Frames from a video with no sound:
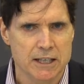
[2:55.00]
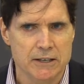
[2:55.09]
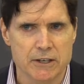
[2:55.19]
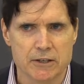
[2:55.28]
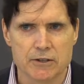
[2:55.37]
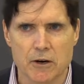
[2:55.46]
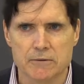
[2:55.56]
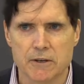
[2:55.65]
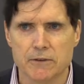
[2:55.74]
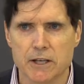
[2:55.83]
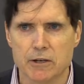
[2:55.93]
even in
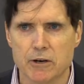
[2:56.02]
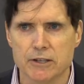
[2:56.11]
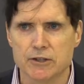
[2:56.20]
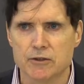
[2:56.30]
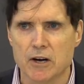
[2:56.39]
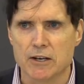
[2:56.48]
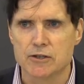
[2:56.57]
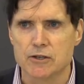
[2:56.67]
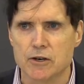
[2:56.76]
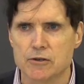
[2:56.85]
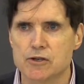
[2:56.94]
terms of literary
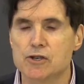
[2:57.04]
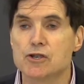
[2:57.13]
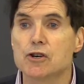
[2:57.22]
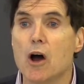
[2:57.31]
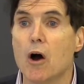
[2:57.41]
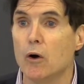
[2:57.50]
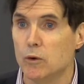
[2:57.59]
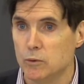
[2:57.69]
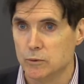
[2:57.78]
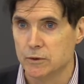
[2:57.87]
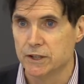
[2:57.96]
structure,
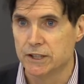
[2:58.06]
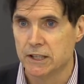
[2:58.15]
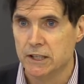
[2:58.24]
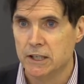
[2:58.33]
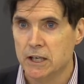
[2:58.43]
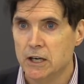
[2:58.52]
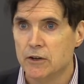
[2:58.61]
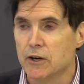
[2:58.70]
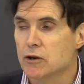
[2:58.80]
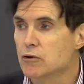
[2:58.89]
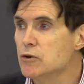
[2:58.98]
shows
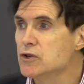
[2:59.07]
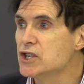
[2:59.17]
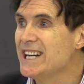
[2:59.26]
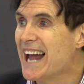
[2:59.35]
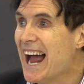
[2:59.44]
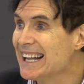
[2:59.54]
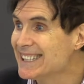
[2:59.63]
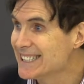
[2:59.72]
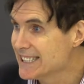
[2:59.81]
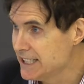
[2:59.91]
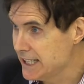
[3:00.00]
the
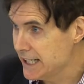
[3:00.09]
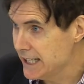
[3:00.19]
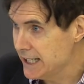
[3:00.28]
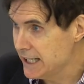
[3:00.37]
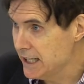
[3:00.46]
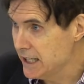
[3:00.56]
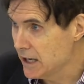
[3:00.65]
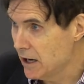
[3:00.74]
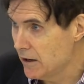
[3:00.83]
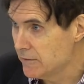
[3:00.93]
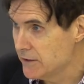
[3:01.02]
cruciality
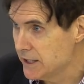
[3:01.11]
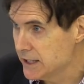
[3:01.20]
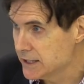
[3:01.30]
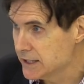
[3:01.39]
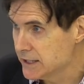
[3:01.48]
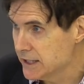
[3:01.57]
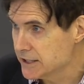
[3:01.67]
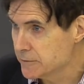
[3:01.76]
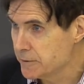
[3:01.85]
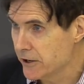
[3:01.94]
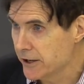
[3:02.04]
of this
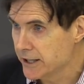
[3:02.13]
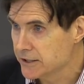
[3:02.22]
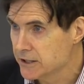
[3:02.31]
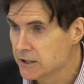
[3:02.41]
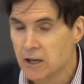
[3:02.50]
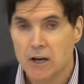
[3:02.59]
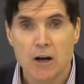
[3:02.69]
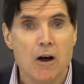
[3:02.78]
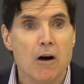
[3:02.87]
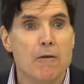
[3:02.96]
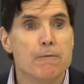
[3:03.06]
experience.
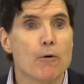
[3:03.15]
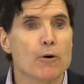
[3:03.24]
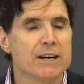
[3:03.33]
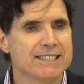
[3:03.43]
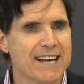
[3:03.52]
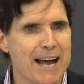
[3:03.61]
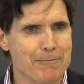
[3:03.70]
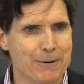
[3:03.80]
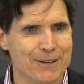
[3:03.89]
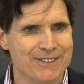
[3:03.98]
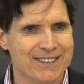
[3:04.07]
For
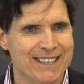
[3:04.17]
example,